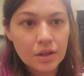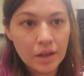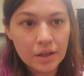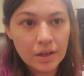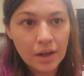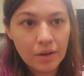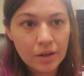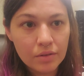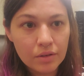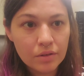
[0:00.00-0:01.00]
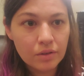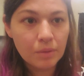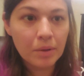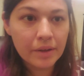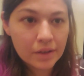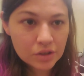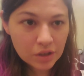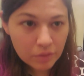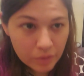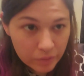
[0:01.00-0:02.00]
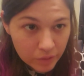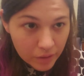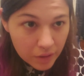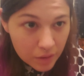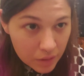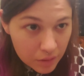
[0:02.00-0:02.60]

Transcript: And now I don't know. They're up on that shelf over there.